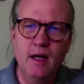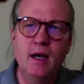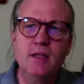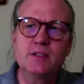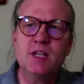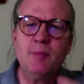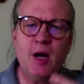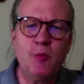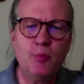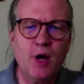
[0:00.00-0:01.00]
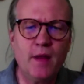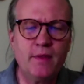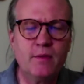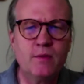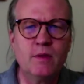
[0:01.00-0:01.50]
somehow brought
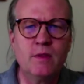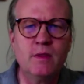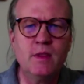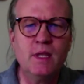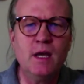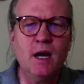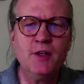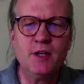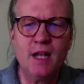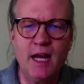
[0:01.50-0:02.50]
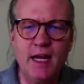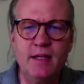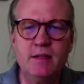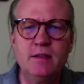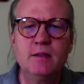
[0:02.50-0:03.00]
the
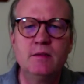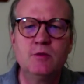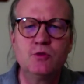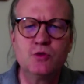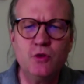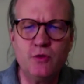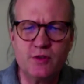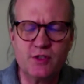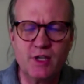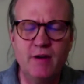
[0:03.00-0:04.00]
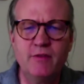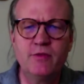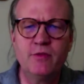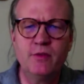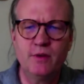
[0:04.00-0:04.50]
underlying truths
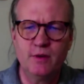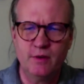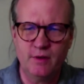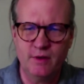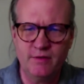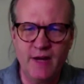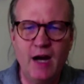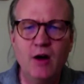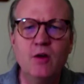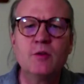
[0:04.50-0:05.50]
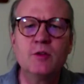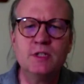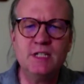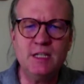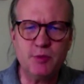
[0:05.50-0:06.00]
of the vow
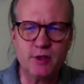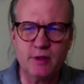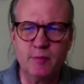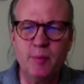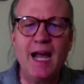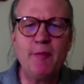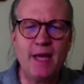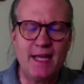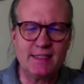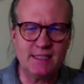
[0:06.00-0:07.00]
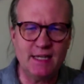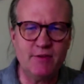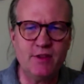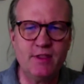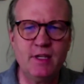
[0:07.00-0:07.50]
deeper, bypassing
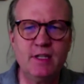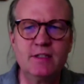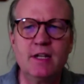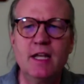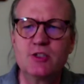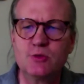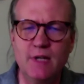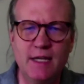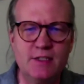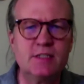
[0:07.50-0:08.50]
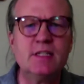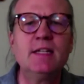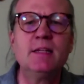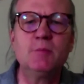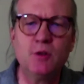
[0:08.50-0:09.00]
everything intellectual, and just let
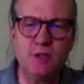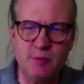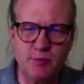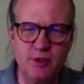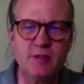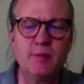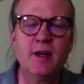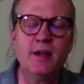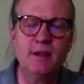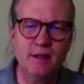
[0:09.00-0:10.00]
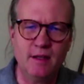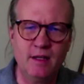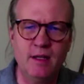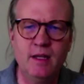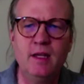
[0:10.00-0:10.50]
them go deeper into
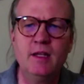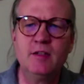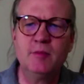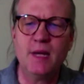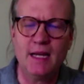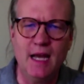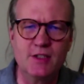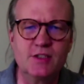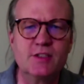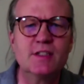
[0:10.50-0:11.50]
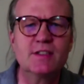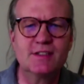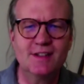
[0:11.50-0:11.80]
my consciousness.